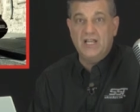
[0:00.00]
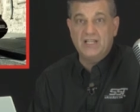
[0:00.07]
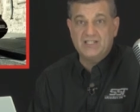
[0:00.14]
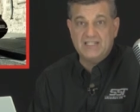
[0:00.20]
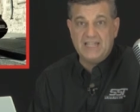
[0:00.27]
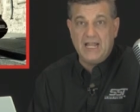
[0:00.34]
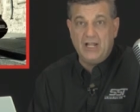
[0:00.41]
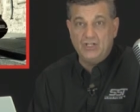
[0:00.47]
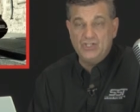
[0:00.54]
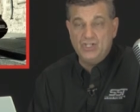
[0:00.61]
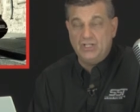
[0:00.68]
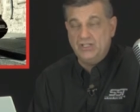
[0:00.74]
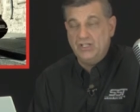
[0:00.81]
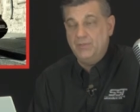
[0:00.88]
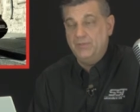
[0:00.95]

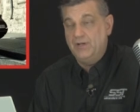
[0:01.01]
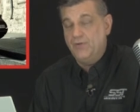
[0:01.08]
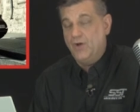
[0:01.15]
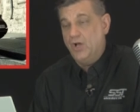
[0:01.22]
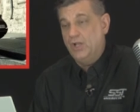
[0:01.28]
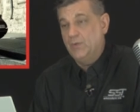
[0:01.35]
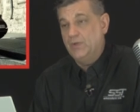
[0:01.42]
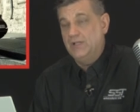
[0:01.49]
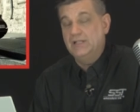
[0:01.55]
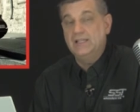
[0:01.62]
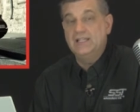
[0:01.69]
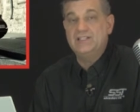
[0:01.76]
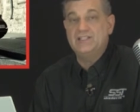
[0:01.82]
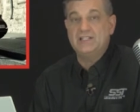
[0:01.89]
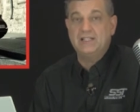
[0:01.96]
nostalgia, a little bit of Hollywood
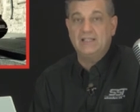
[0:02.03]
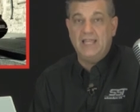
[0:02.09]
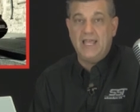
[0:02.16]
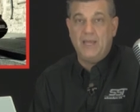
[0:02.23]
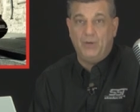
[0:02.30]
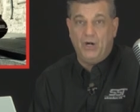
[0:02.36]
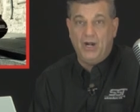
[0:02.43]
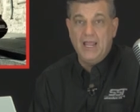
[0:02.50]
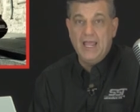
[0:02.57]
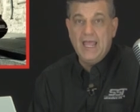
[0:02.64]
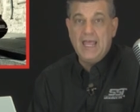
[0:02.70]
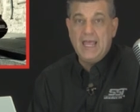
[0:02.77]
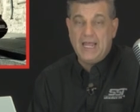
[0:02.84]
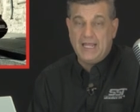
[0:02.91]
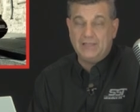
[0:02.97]
glitz and glamour
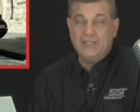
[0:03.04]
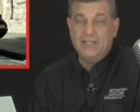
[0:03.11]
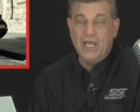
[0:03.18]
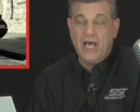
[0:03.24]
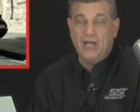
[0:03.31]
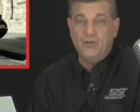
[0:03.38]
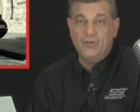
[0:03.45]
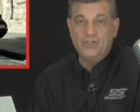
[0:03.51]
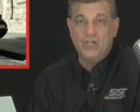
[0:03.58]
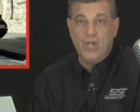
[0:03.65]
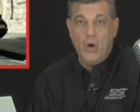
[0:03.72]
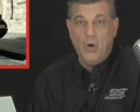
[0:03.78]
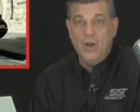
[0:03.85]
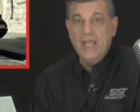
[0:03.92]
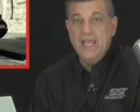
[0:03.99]
at the auto
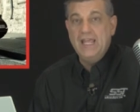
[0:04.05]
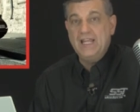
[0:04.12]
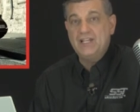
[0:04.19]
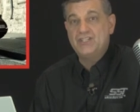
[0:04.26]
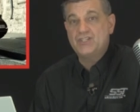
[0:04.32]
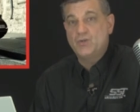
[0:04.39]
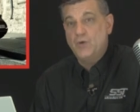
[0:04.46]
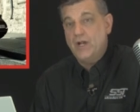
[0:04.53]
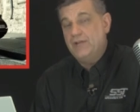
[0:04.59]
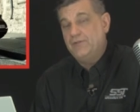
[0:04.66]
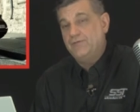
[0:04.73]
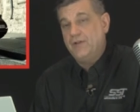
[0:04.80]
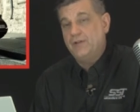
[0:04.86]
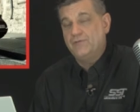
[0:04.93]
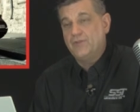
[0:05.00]
show. It's great
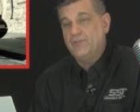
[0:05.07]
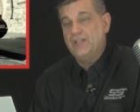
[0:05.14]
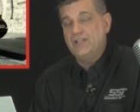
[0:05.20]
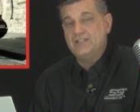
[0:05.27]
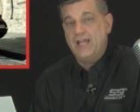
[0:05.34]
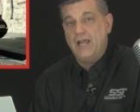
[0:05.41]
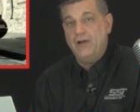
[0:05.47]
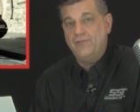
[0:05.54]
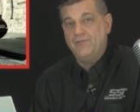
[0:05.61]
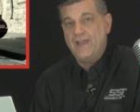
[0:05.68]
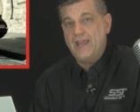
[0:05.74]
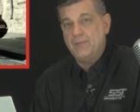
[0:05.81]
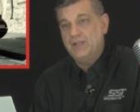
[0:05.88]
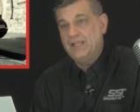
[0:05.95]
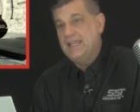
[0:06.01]
fun for the entire
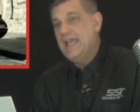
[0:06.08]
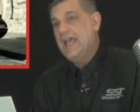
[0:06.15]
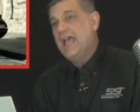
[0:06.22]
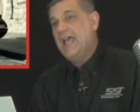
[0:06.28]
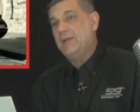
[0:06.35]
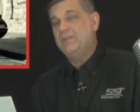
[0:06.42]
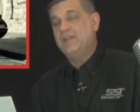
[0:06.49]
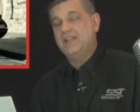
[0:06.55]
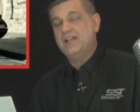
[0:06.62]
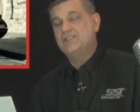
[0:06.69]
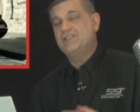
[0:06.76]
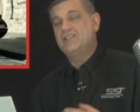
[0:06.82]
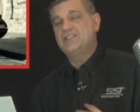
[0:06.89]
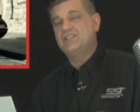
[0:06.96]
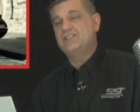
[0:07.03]
family, and
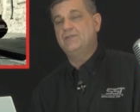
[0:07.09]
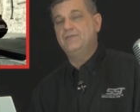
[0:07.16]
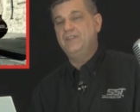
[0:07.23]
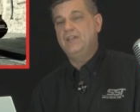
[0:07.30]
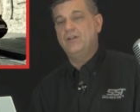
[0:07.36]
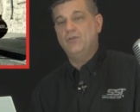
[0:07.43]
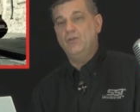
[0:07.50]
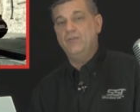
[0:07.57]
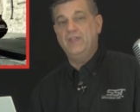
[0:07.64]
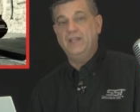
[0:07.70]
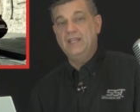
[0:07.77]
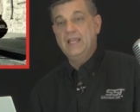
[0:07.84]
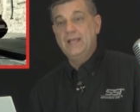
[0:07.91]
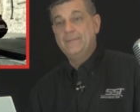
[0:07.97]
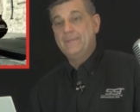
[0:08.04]
because this is a vehicle that